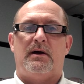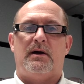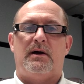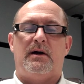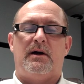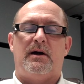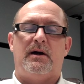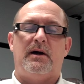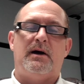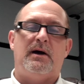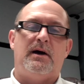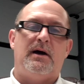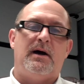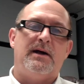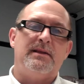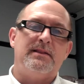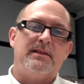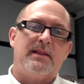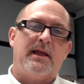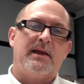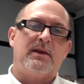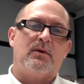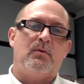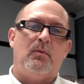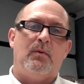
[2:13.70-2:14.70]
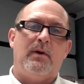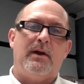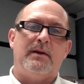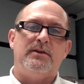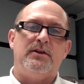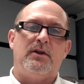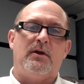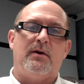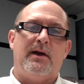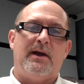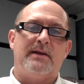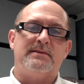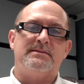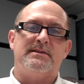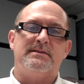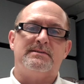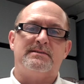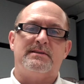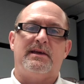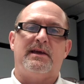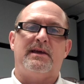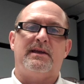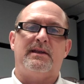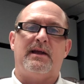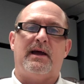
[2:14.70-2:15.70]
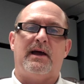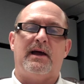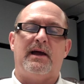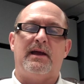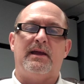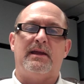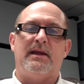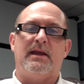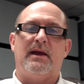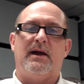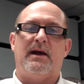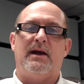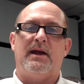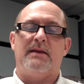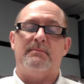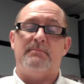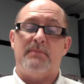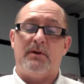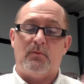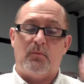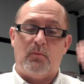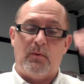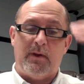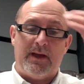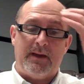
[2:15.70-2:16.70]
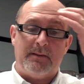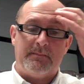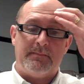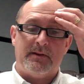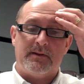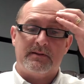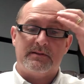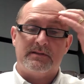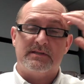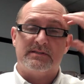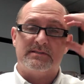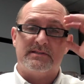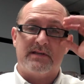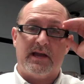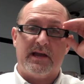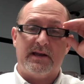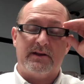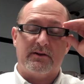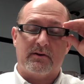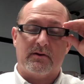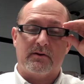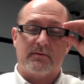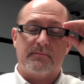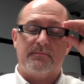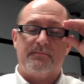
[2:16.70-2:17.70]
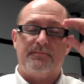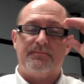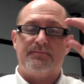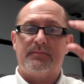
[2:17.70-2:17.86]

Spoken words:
Unlike what, as I said, I am a web designer,